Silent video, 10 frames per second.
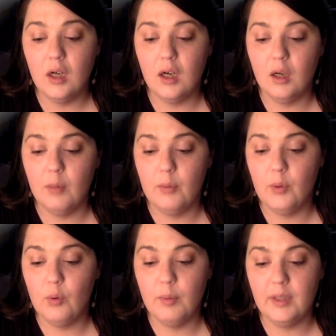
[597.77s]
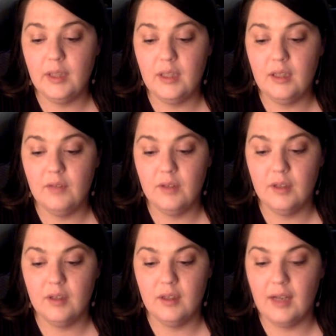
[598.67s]
Nobody
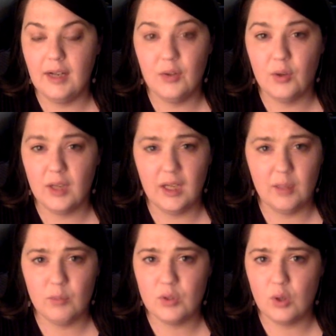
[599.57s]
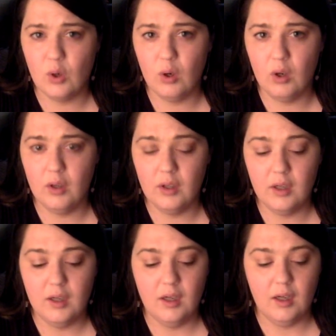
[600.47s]
even had their cameras on.
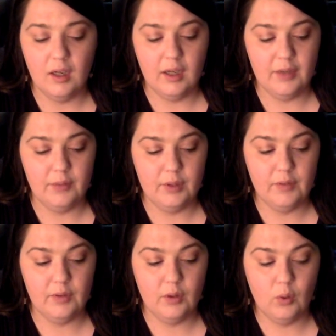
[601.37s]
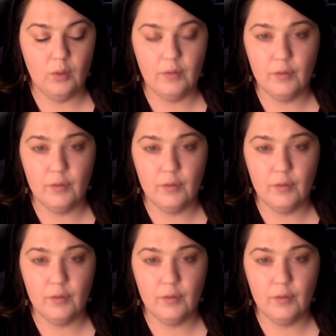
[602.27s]
I don't even know if the